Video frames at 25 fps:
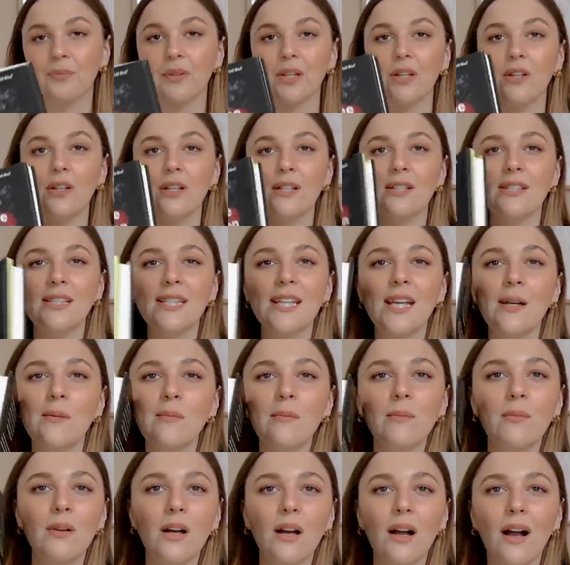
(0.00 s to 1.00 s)
You can see
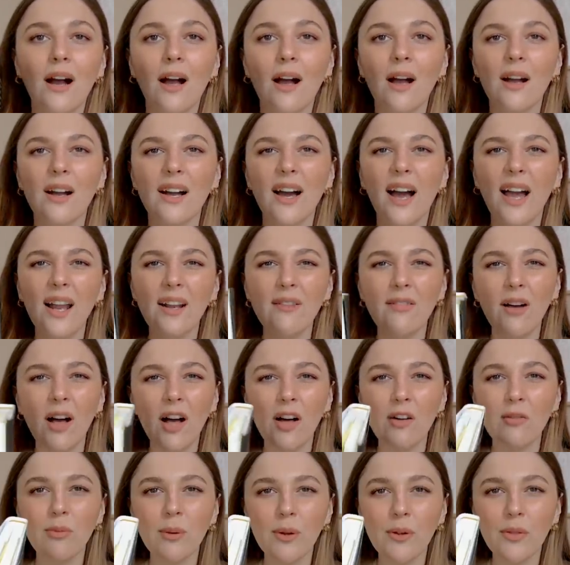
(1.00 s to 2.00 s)
I'm kind of
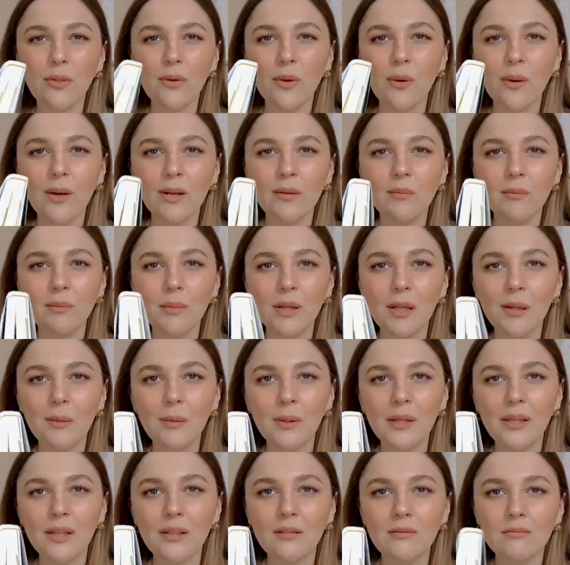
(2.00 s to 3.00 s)
halfway through it,
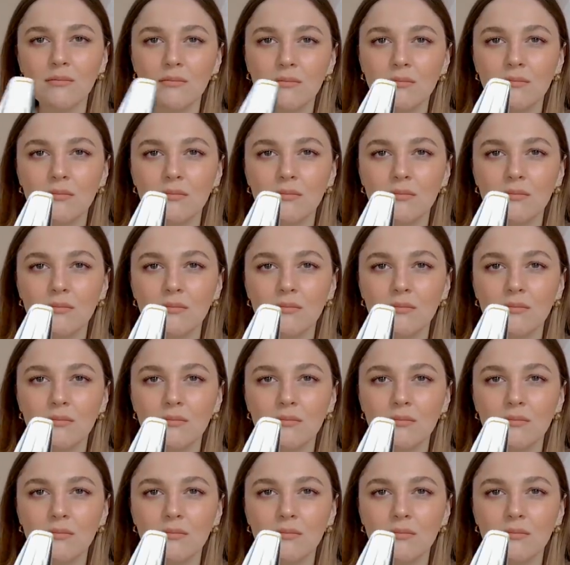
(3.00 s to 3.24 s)
maybe